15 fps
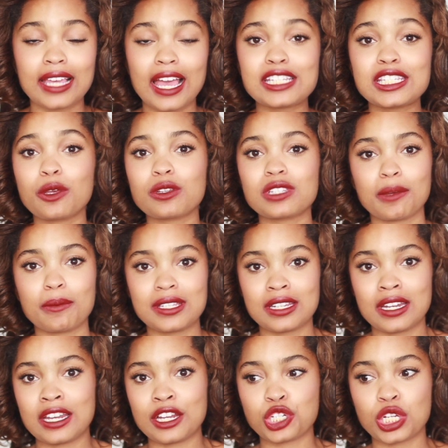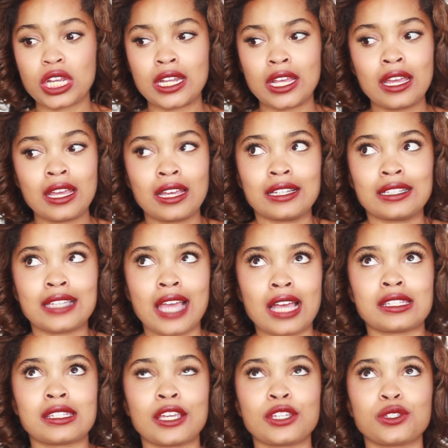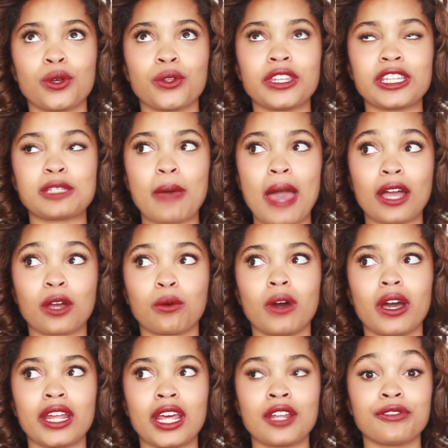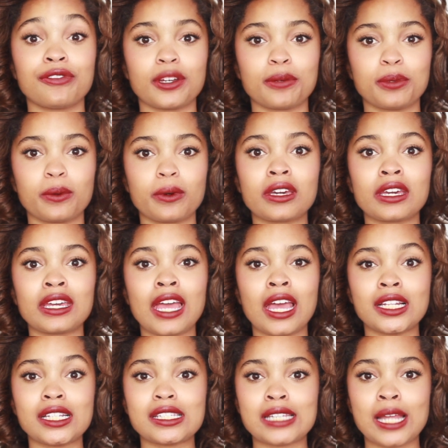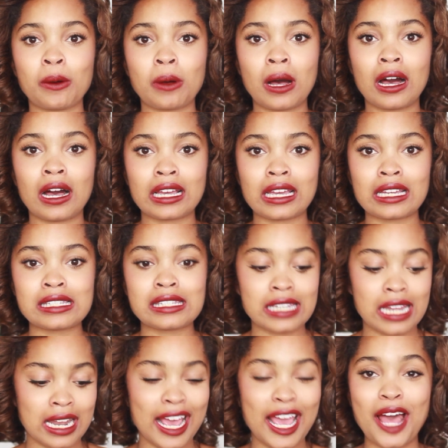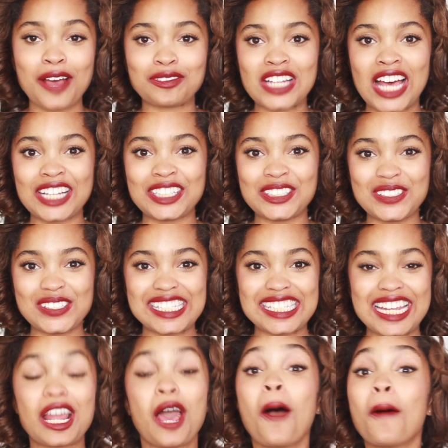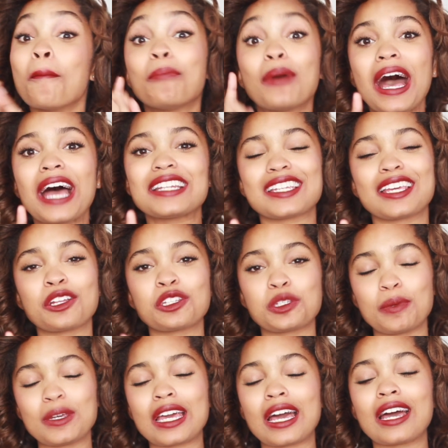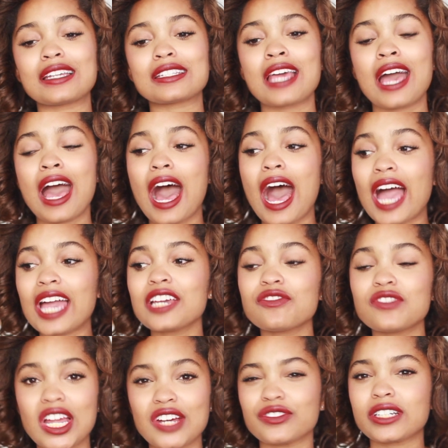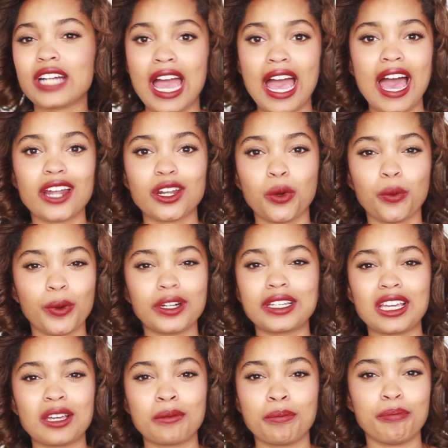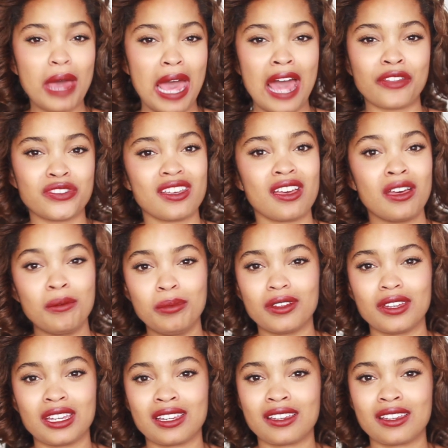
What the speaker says: Yes, it was limited edition. Yes, they sold these back, what, in February, and it's now August, and I have not used it, but it's because I have never had a working bathtub,